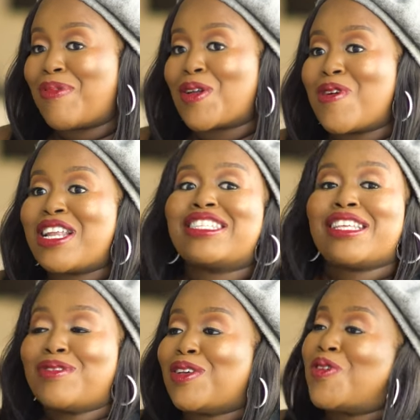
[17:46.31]
But when
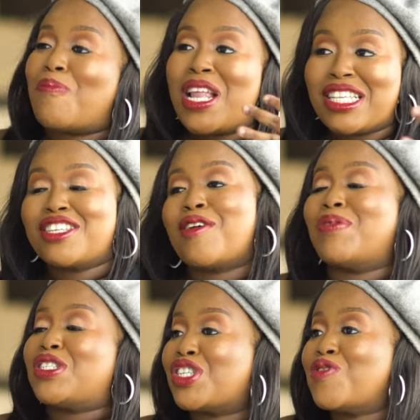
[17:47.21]
sometimes you're placed in a
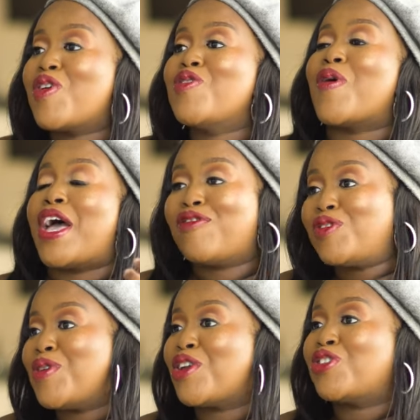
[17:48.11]
position where you have
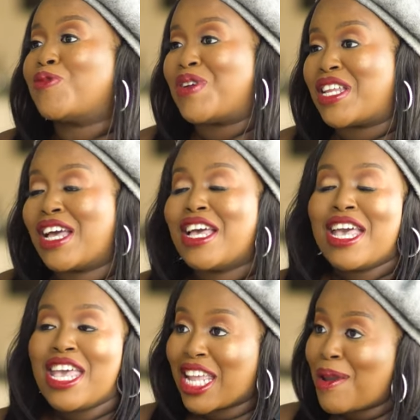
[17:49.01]
to be an entrepreneur,
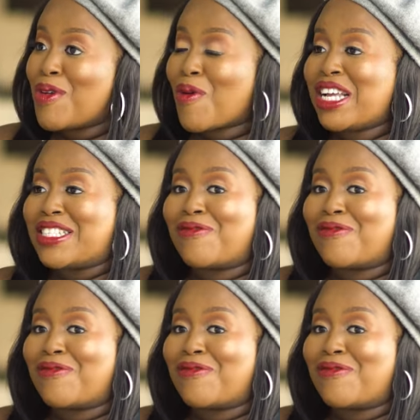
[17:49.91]
it can be quite